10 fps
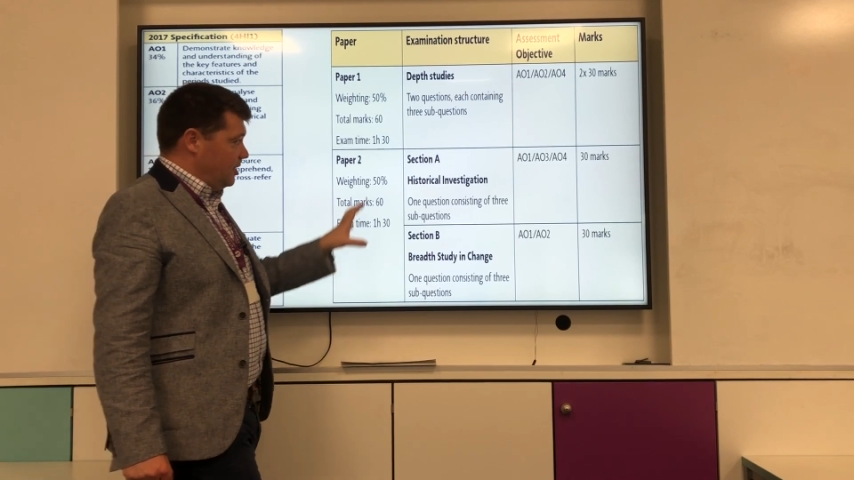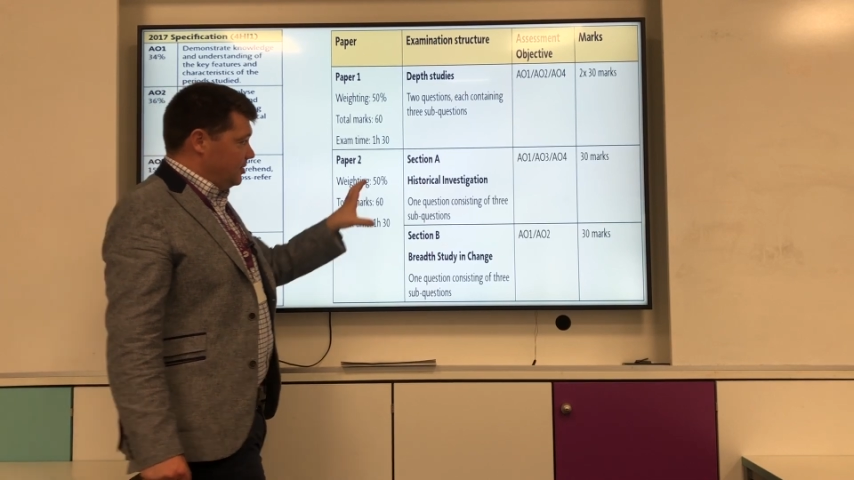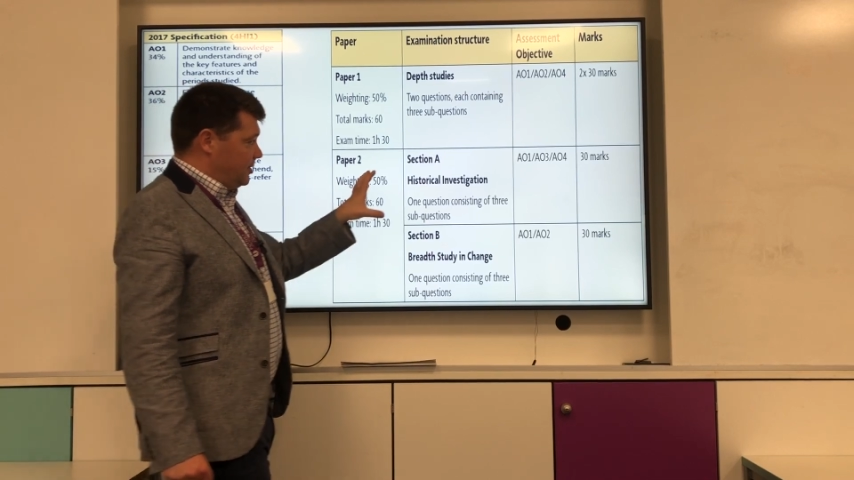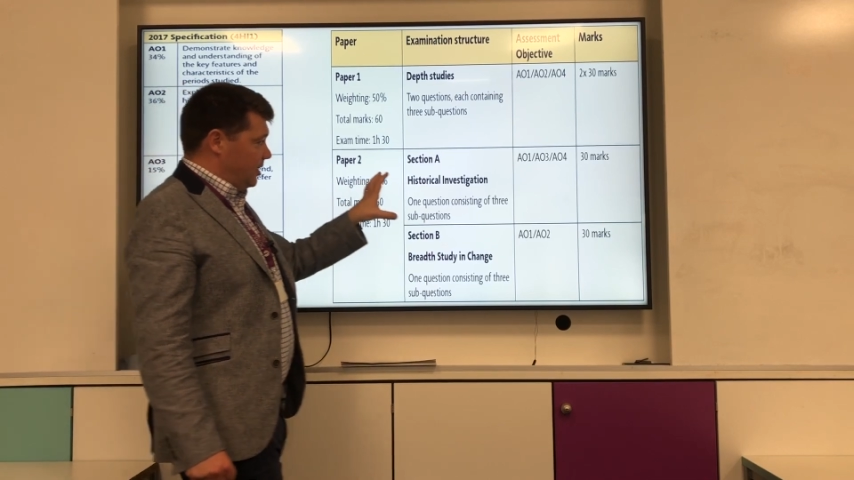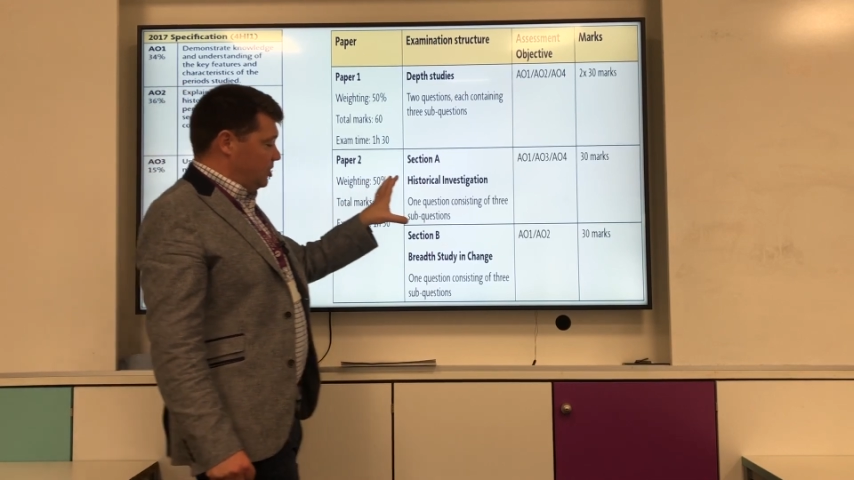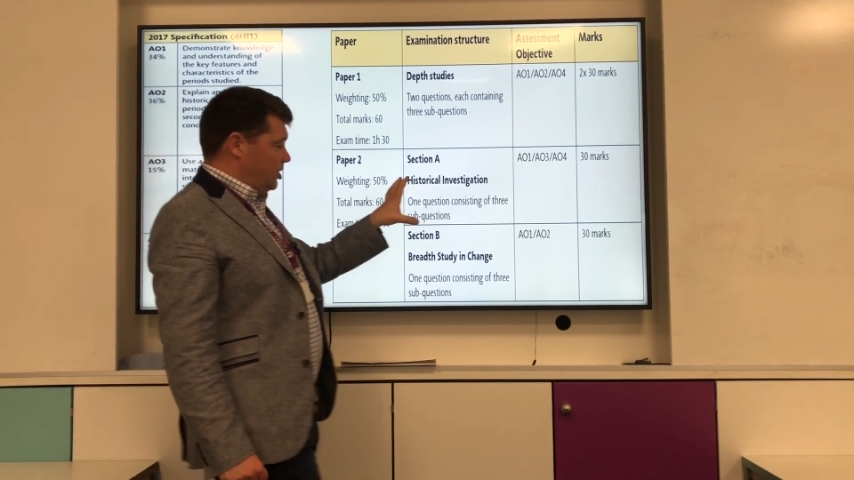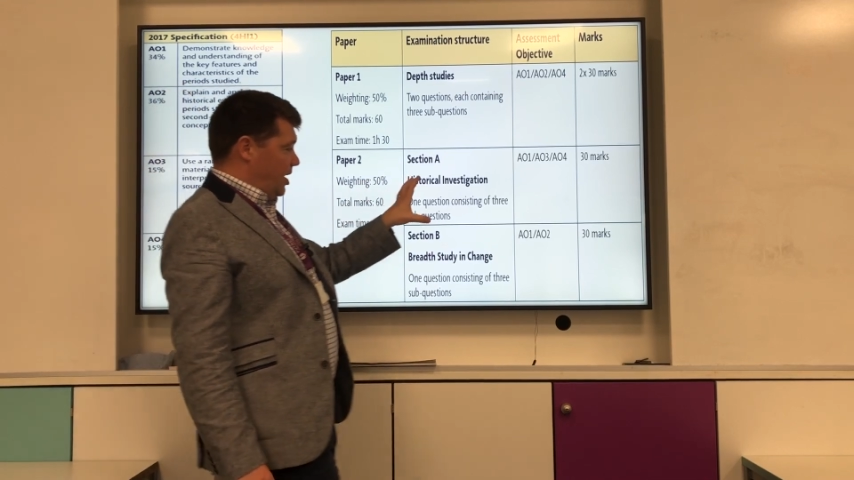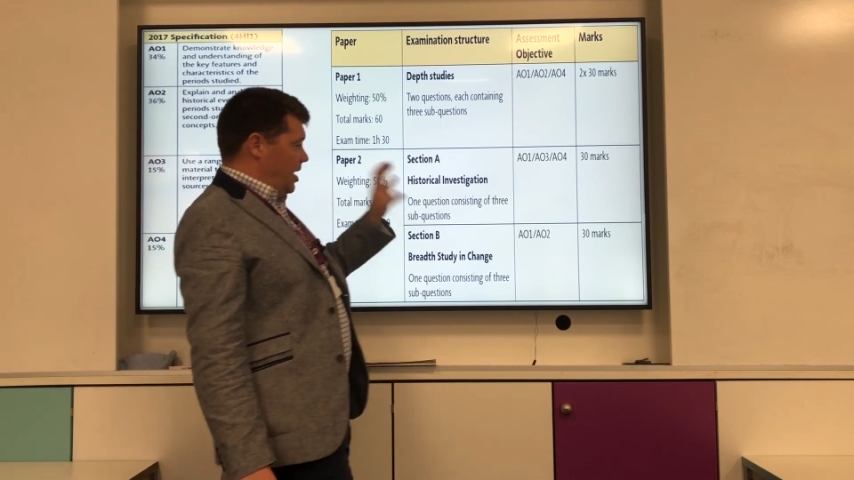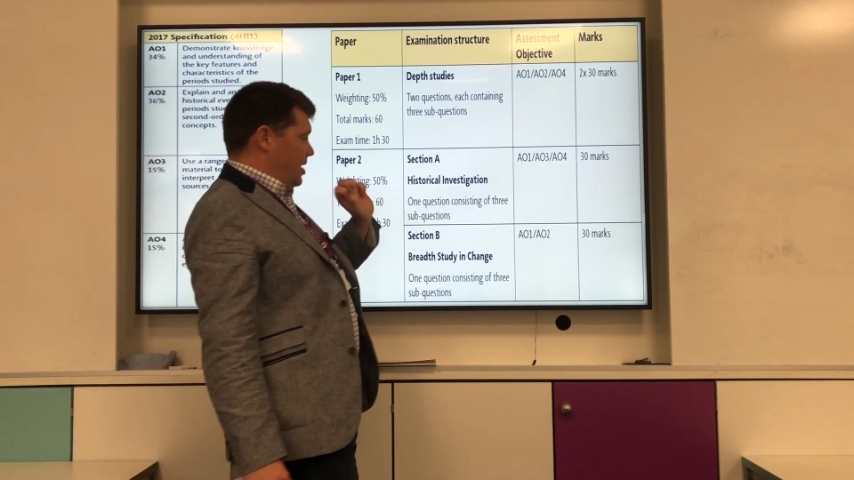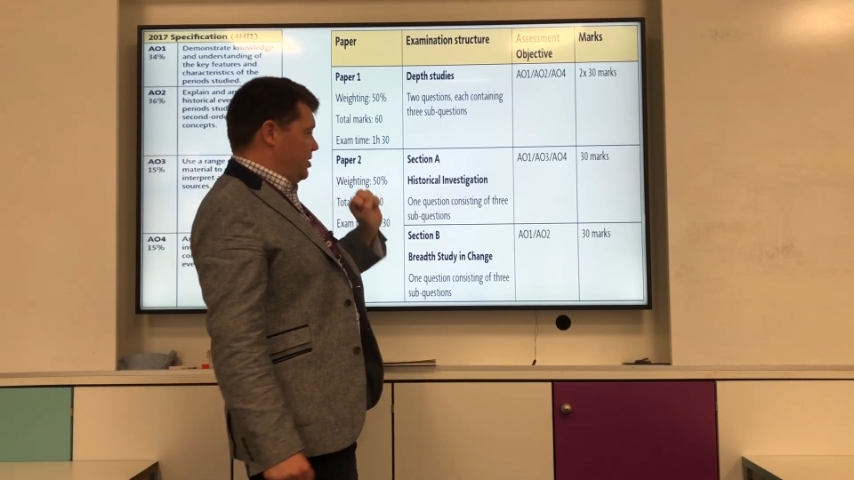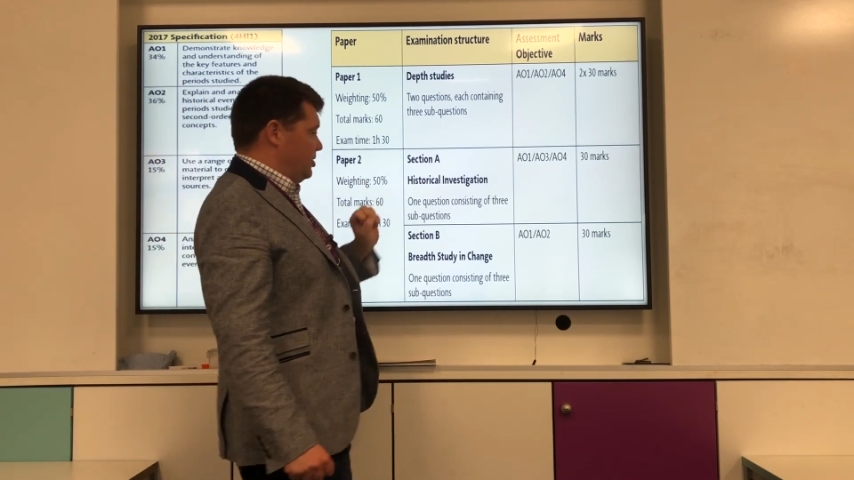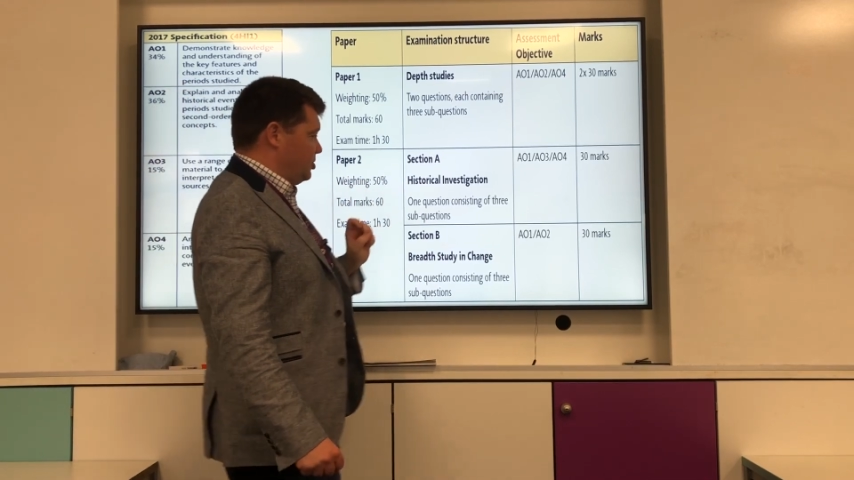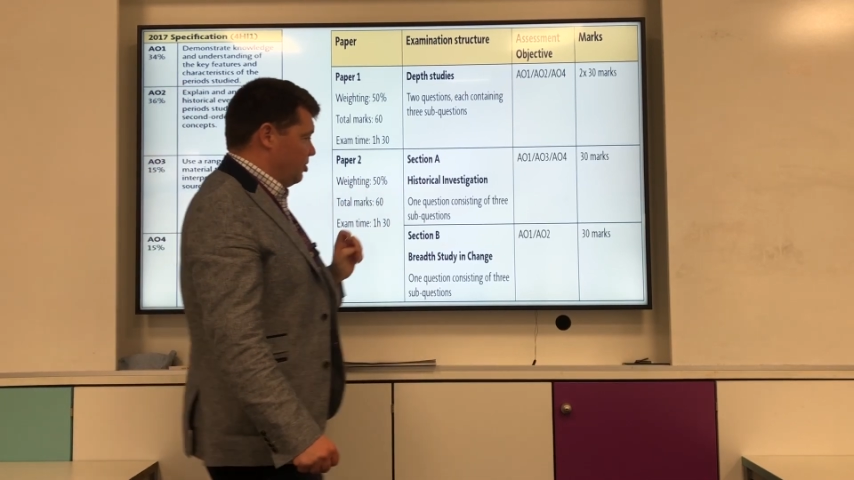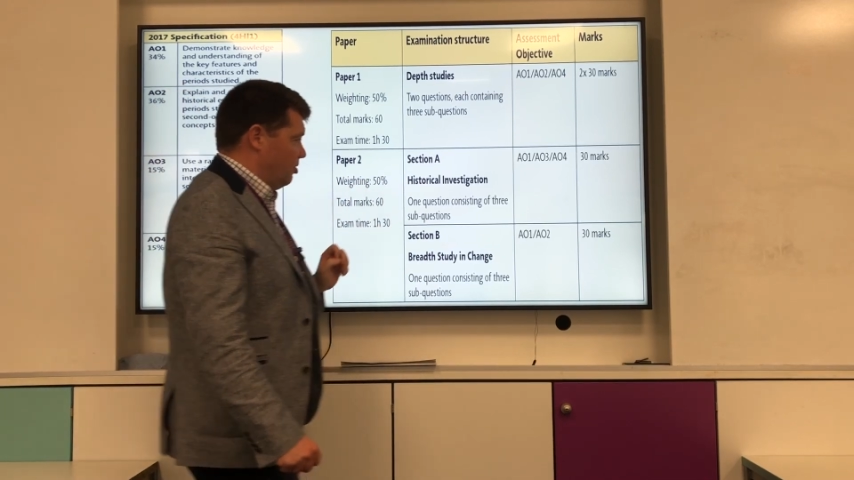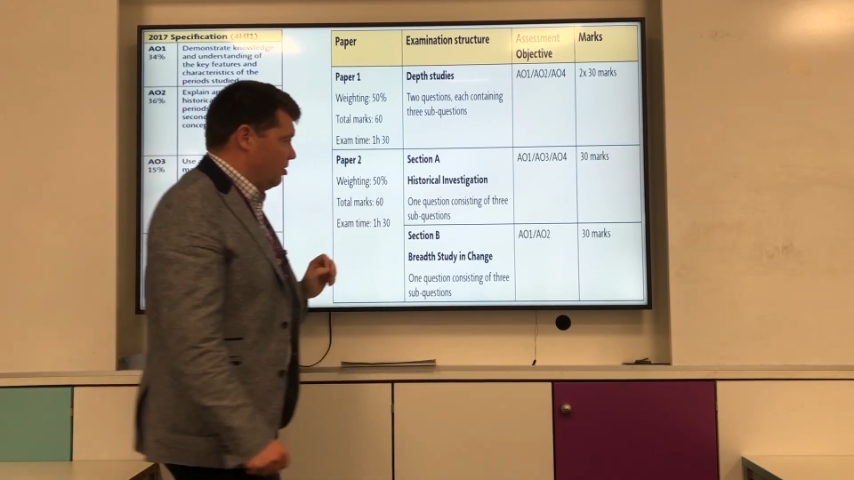Section A, the
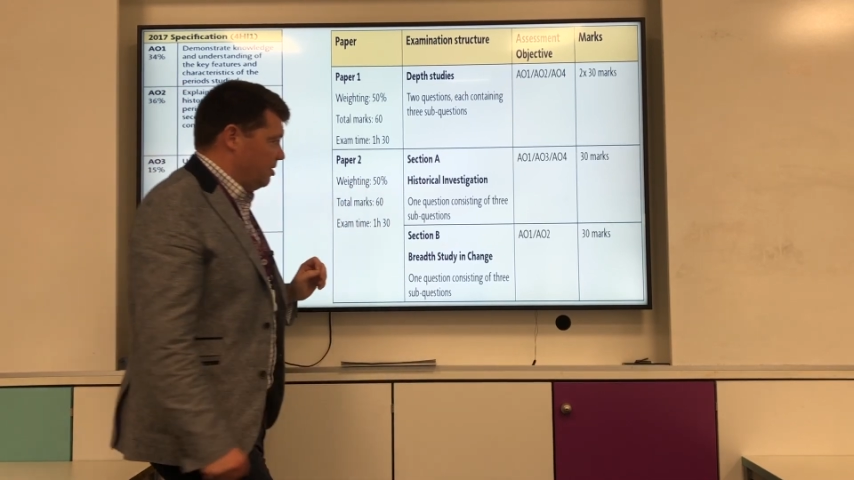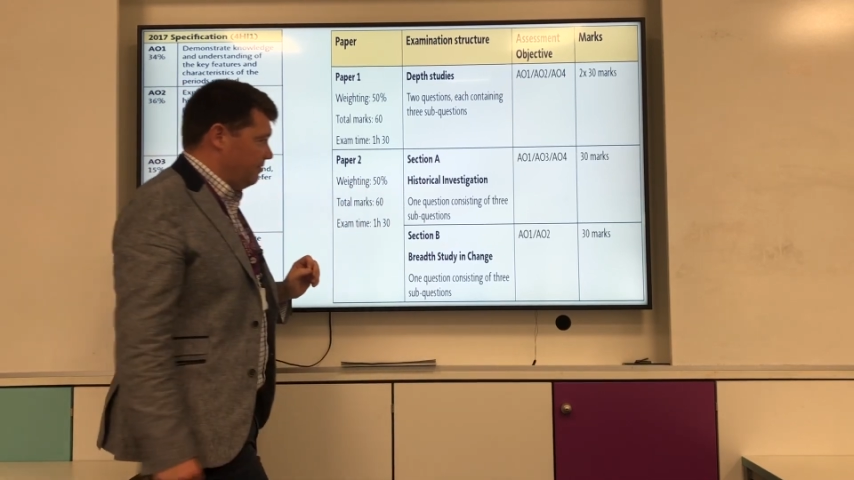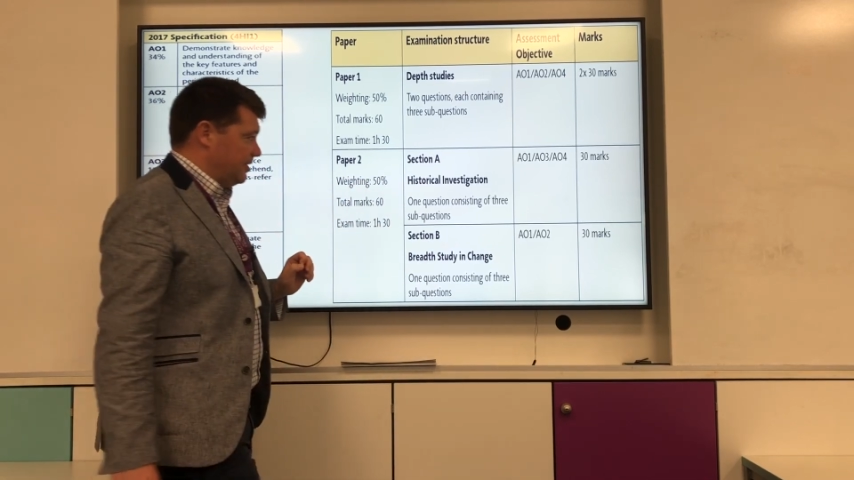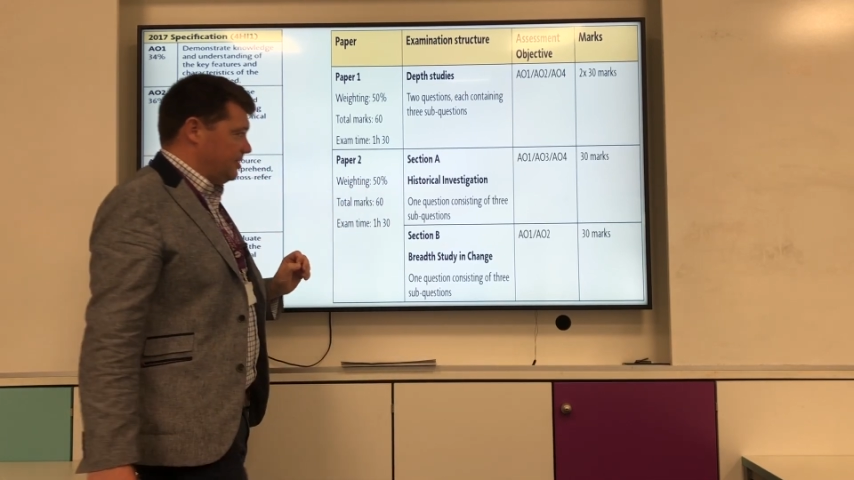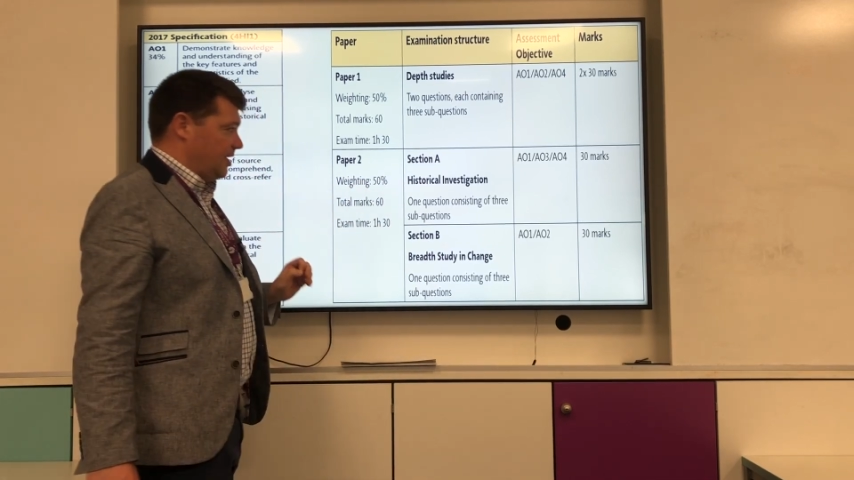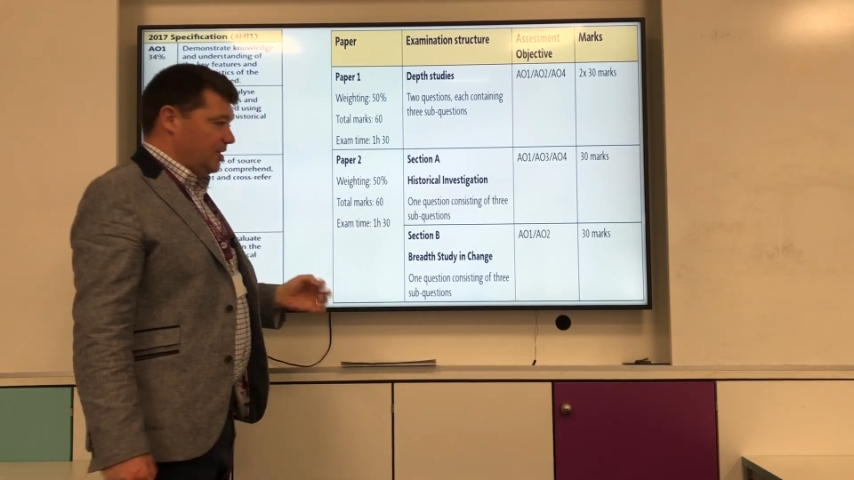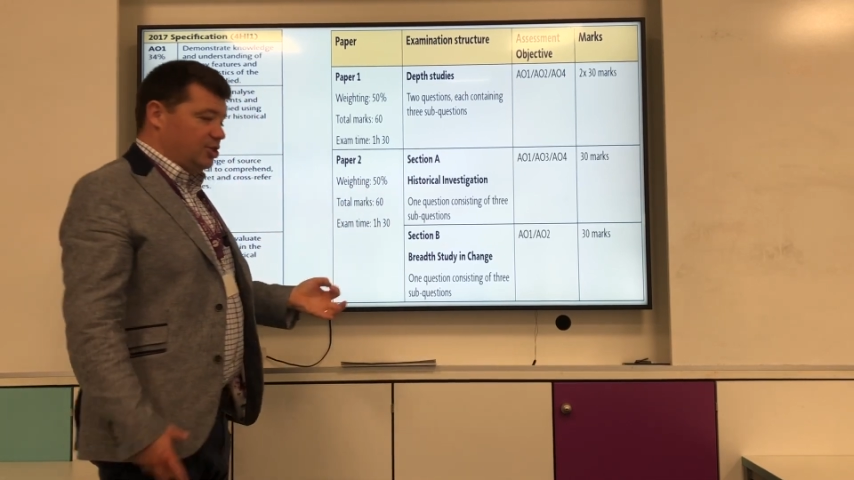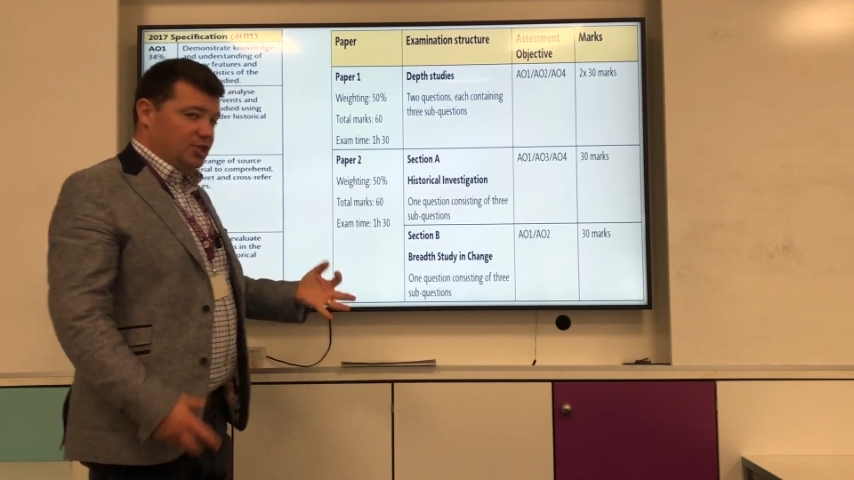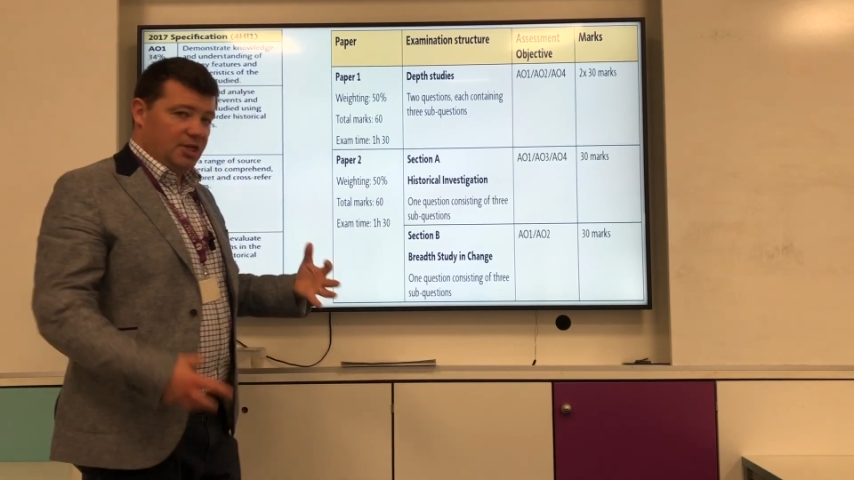historical investigation,